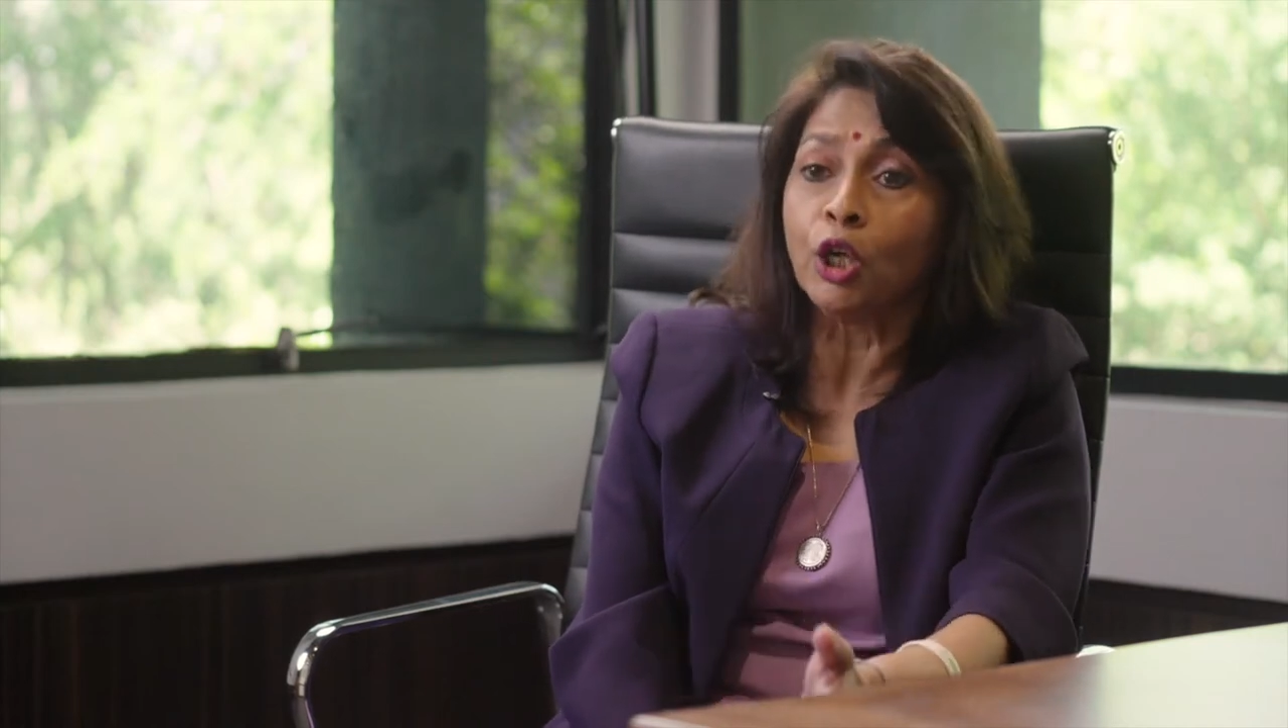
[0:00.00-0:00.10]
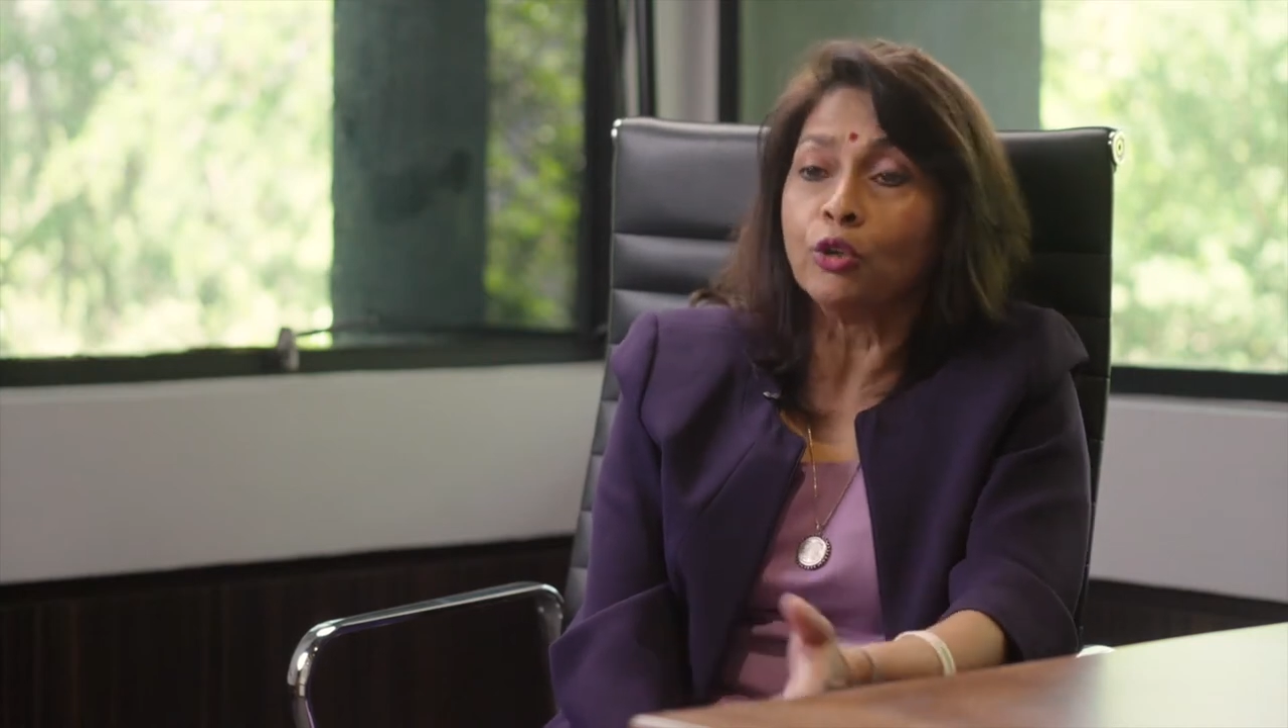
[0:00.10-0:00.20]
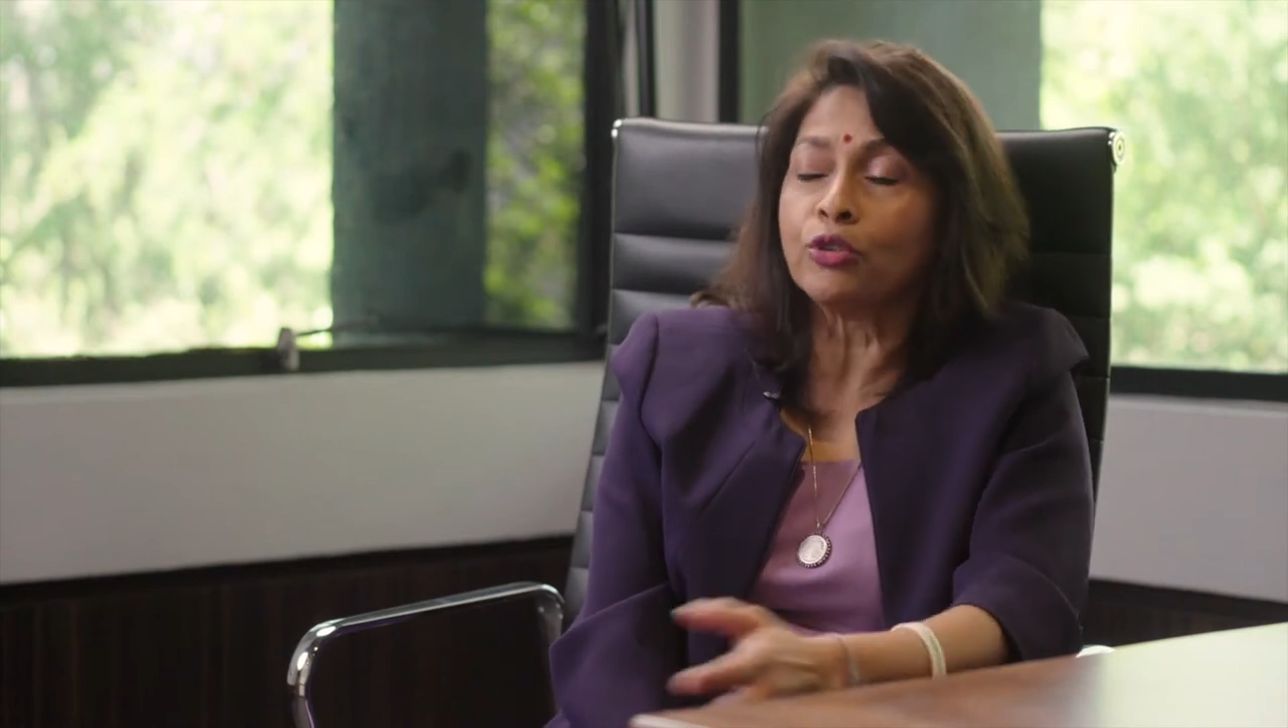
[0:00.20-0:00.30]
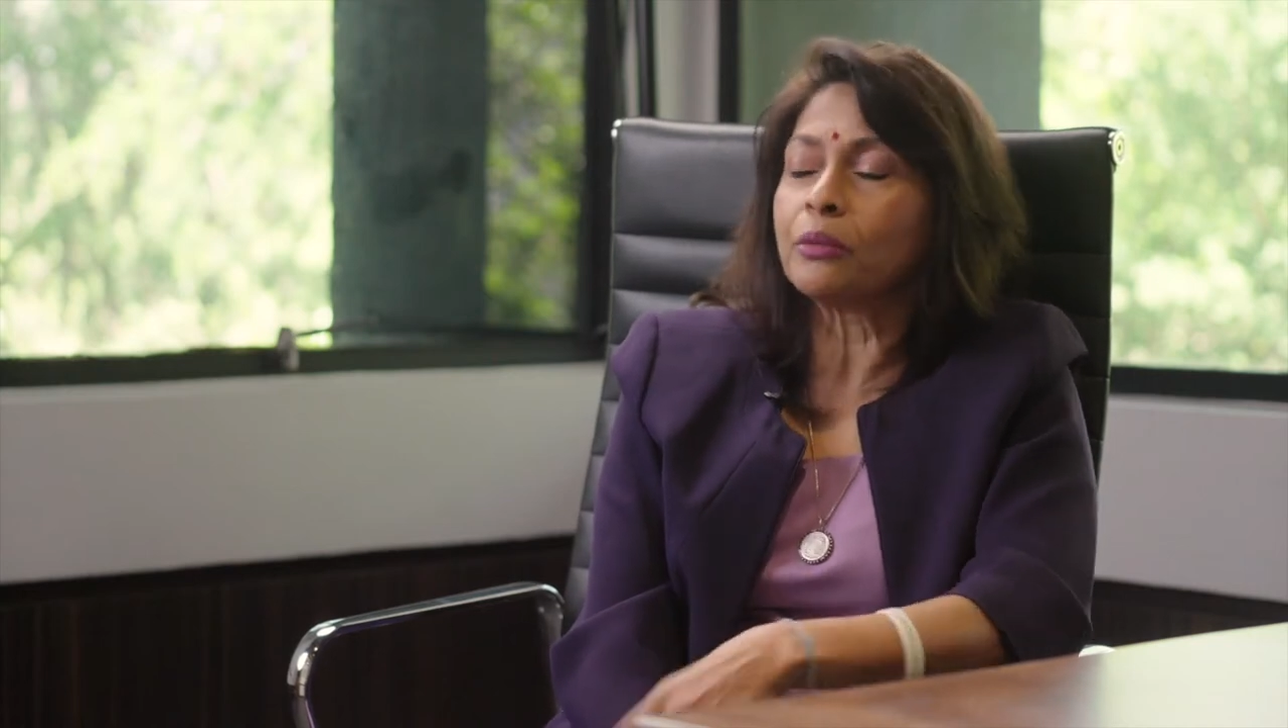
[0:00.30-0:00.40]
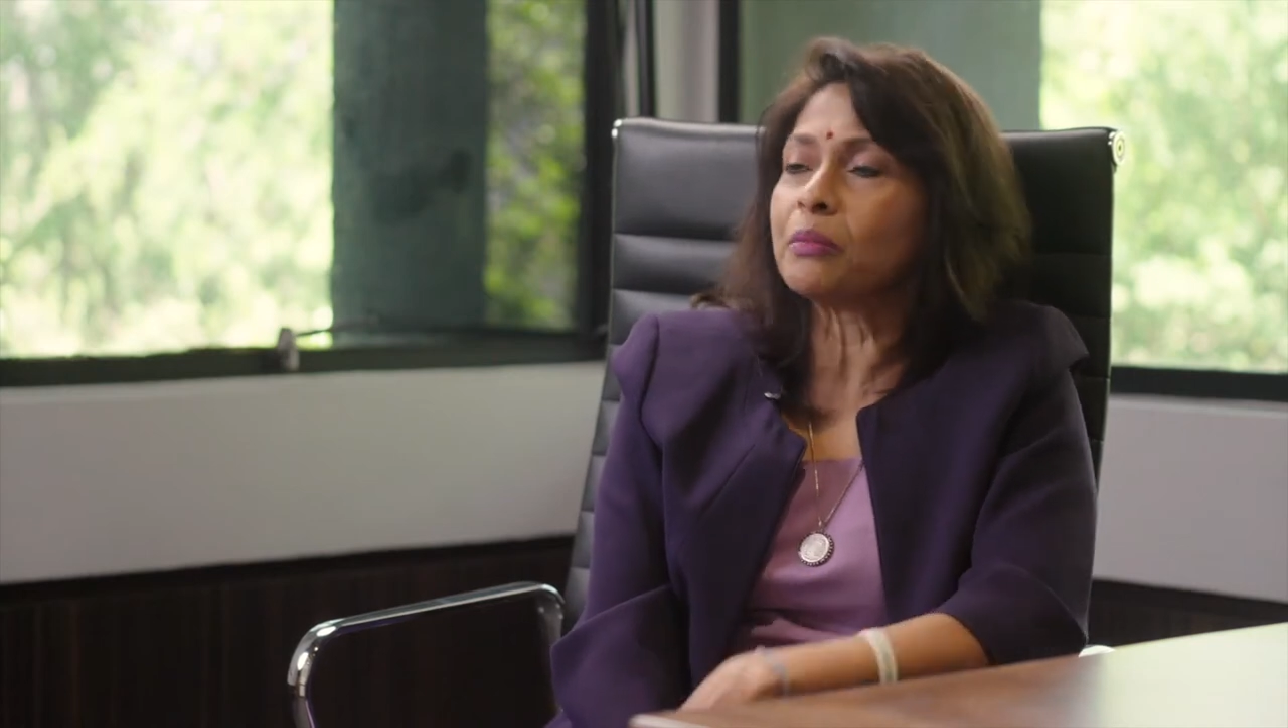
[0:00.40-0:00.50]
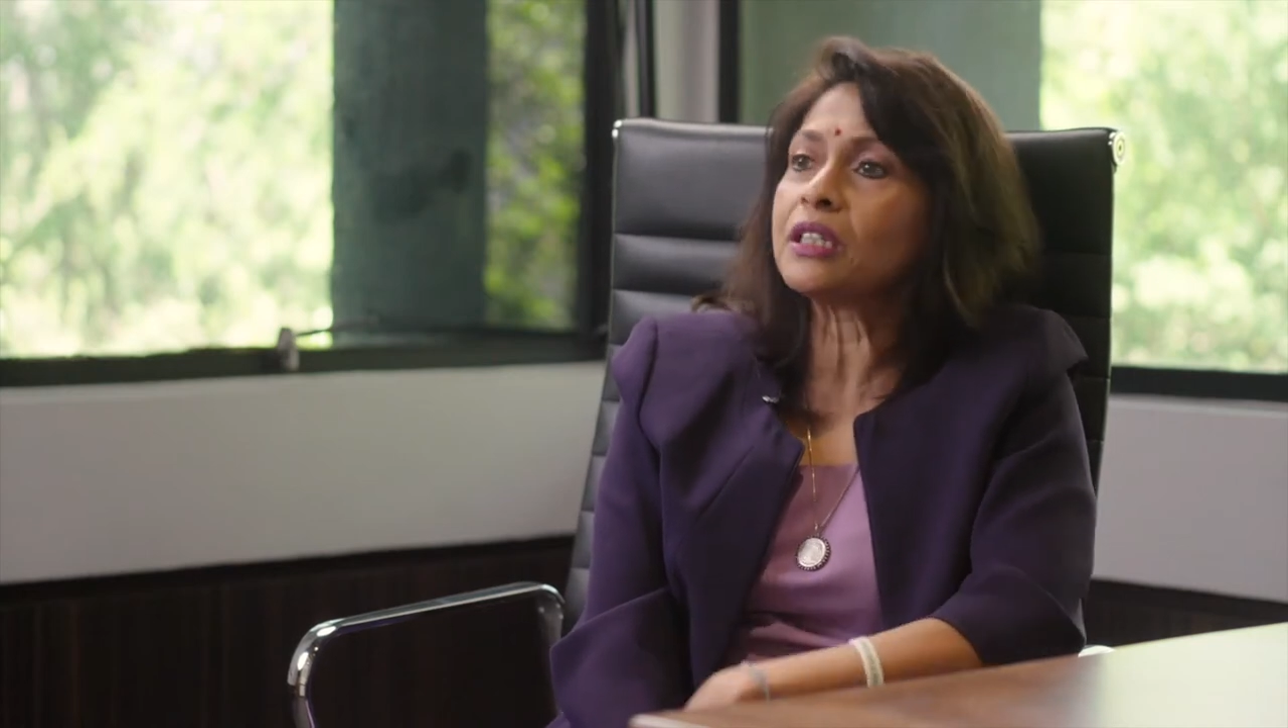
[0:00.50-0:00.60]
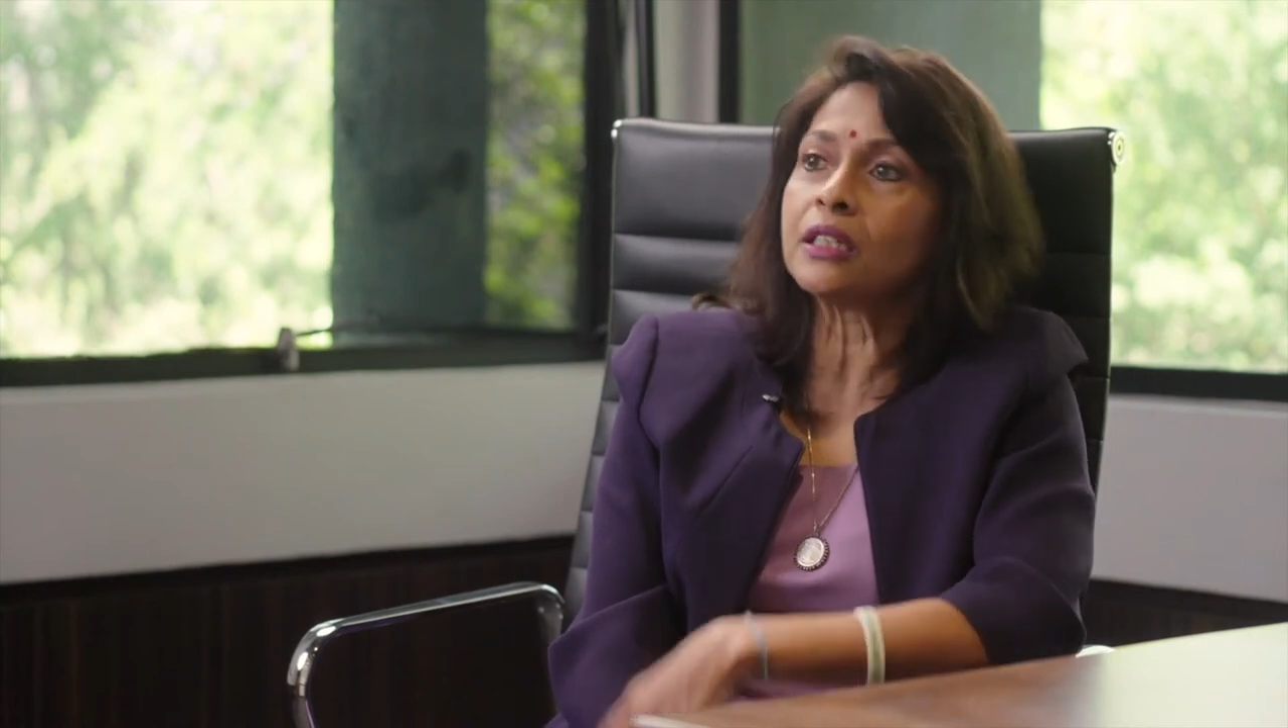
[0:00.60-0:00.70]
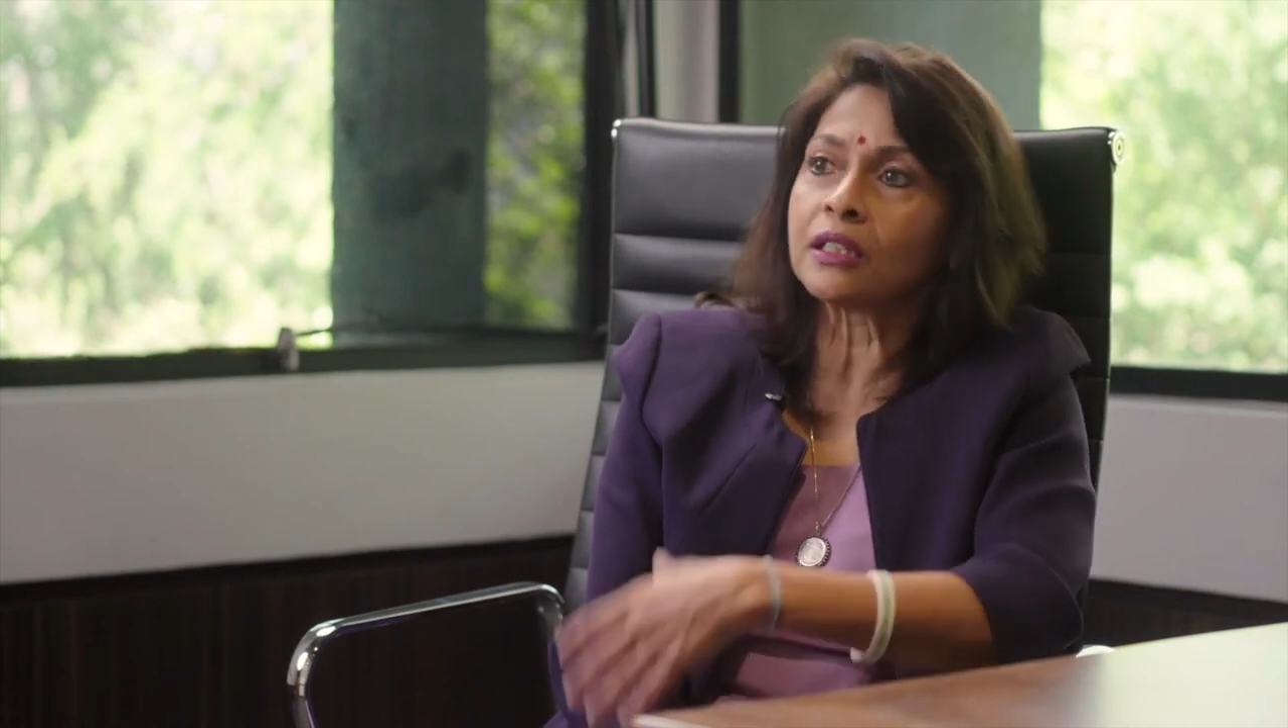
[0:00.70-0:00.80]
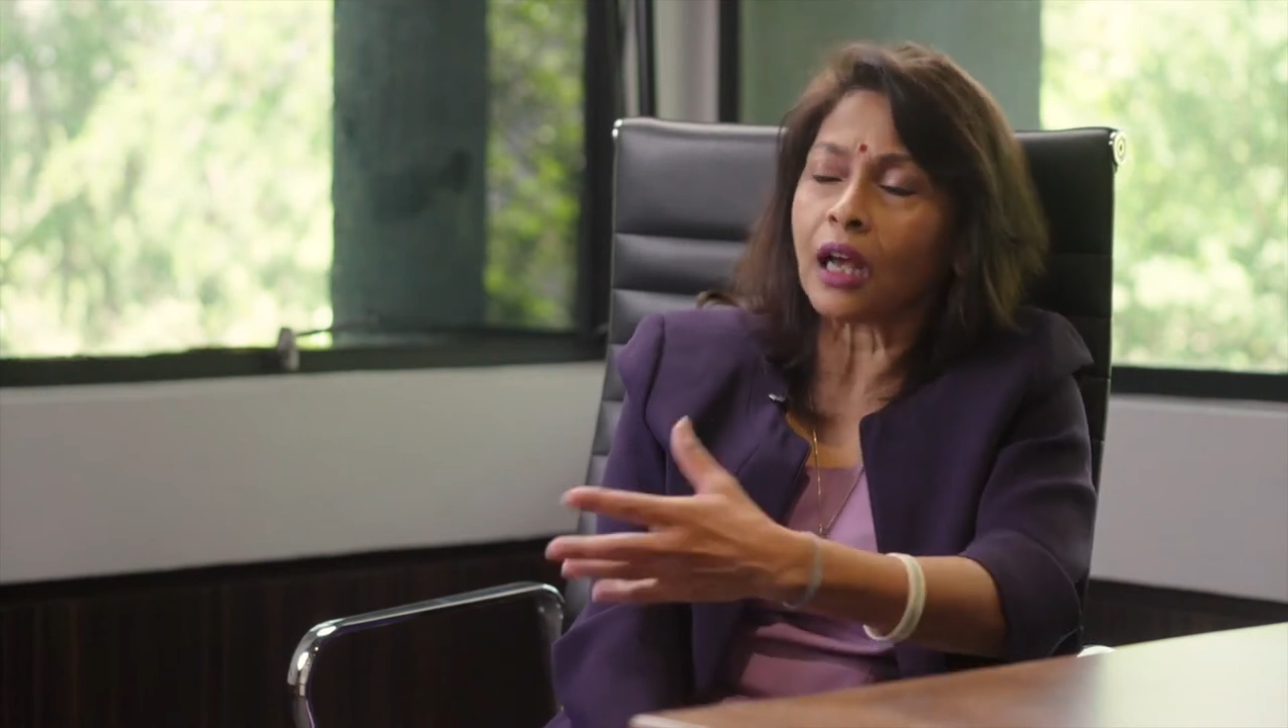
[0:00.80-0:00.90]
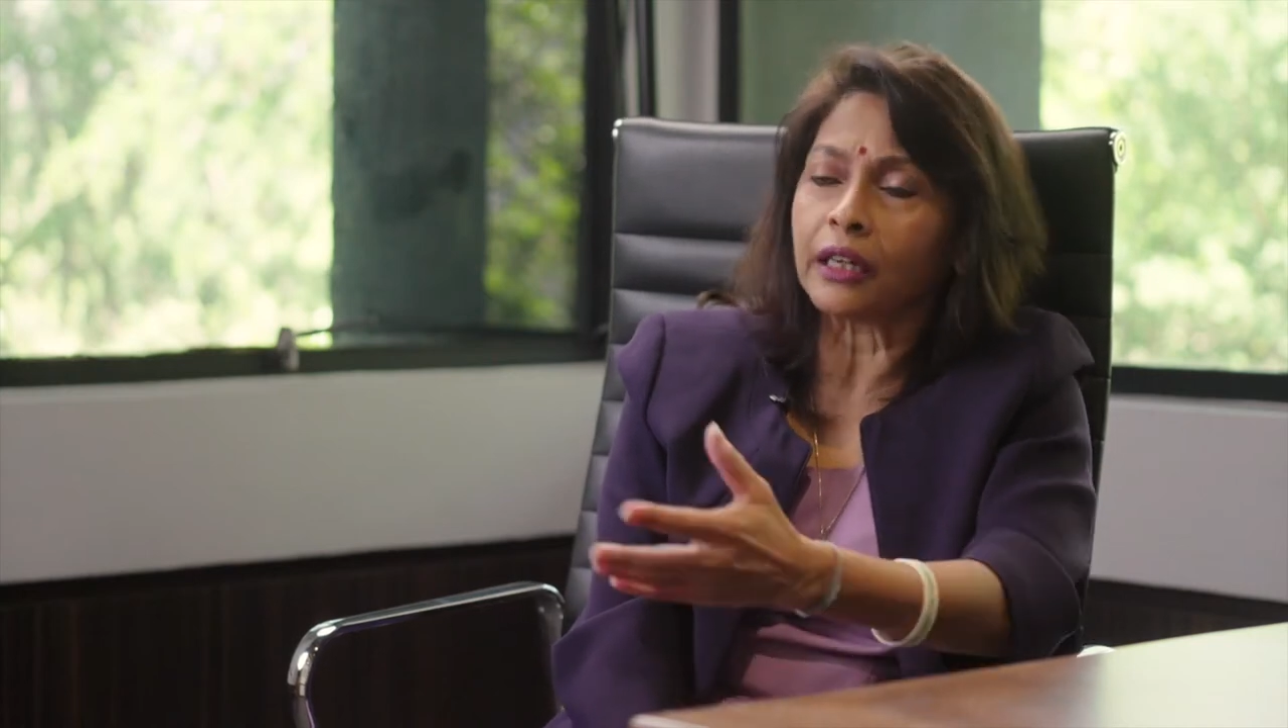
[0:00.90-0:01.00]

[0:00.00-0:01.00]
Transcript: losing business